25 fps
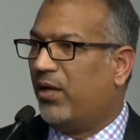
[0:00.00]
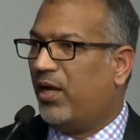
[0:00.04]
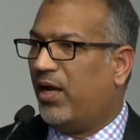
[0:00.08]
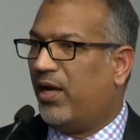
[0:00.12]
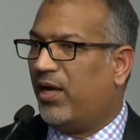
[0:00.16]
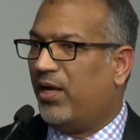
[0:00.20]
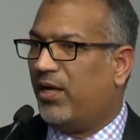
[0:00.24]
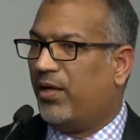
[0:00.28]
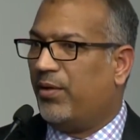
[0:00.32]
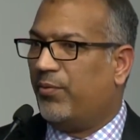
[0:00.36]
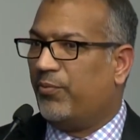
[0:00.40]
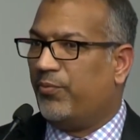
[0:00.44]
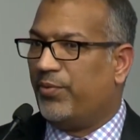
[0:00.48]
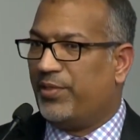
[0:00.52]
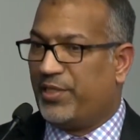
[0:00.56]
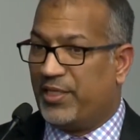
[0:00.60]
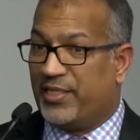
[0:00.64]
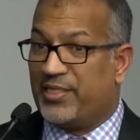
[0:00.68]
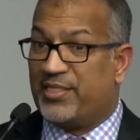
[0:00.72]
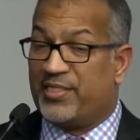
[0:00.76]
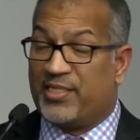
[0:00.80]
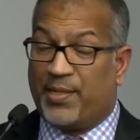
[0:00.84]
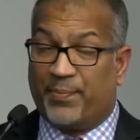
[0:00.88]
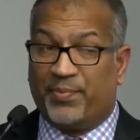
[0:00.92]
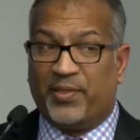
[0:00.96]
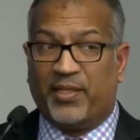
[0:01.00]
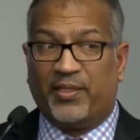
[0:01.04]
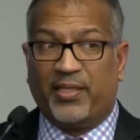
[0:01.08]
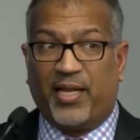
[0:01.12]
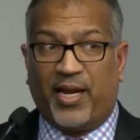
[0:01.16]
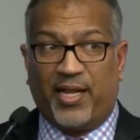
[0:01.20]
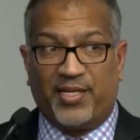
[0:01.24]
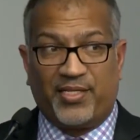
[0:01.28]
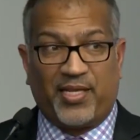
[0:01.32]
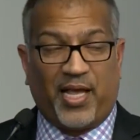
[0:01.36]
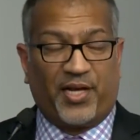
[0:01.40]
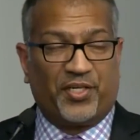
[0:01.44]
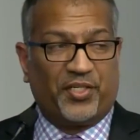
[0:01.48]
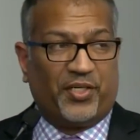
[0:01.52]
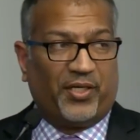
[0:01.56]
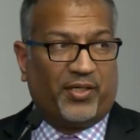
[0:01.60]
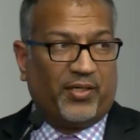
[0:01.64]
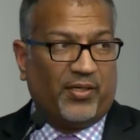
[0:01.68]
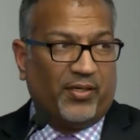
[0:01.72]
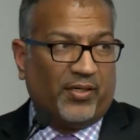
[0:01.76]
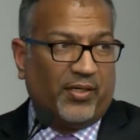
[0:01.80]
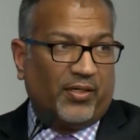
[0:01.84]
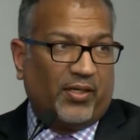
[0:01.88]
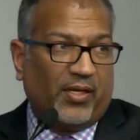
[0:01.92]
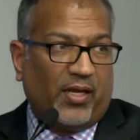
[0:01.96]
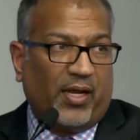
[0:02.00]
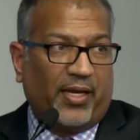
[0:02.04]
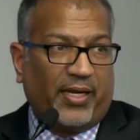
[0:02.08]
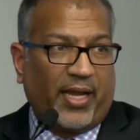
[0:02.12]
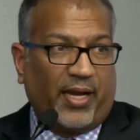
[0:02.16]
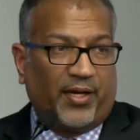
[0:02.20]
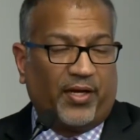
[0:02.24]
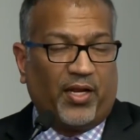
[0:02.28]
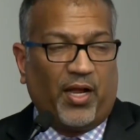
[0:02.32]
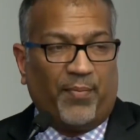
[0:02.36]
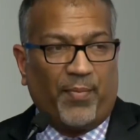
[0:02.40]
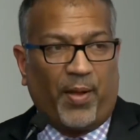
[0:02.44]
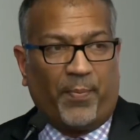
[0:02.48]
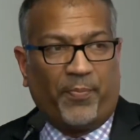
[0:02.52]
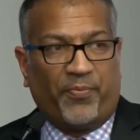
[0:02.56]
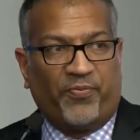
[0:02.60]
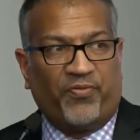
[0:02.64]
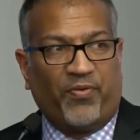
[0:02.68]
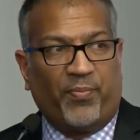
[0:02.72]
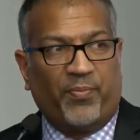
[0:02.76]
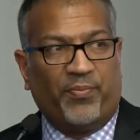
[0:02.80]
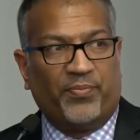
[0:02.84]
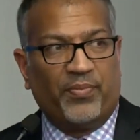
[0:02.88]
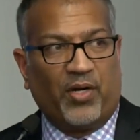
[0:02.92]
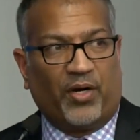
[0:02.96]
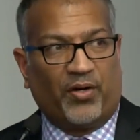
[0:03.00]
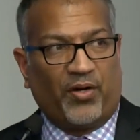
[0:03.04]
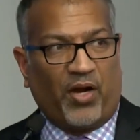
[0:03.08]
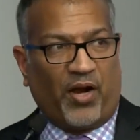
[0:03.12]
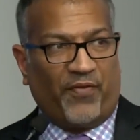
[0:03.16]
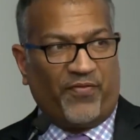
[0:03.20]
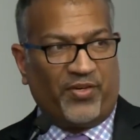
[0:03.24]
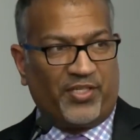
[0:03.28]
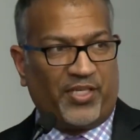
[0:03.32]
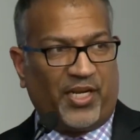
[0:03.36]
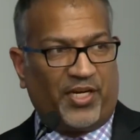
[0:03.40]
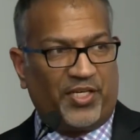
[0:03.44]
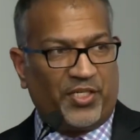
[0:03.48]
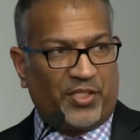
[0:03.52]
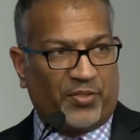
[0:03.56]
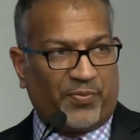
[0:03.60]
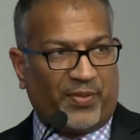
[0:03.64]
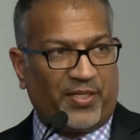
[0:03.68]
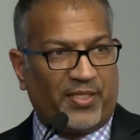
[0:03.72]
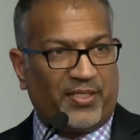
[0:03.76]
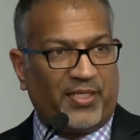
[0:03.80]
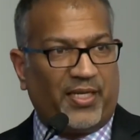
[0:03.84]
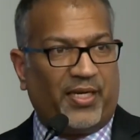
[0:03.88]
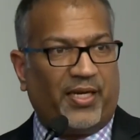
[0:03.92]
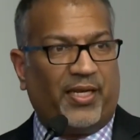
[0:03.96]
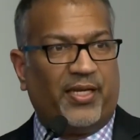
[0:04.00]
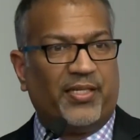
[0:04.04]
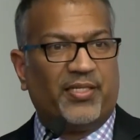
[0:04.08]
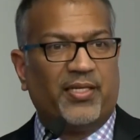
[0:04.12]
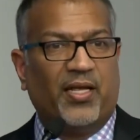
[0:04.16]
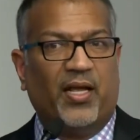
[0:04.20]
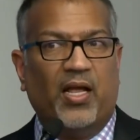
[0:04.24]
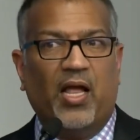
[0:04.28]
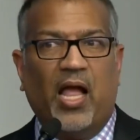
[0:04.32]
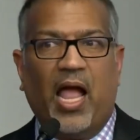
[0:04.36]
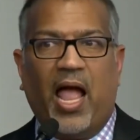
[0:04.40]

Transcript: This is something that has actually, again, come up from our conversations with cities.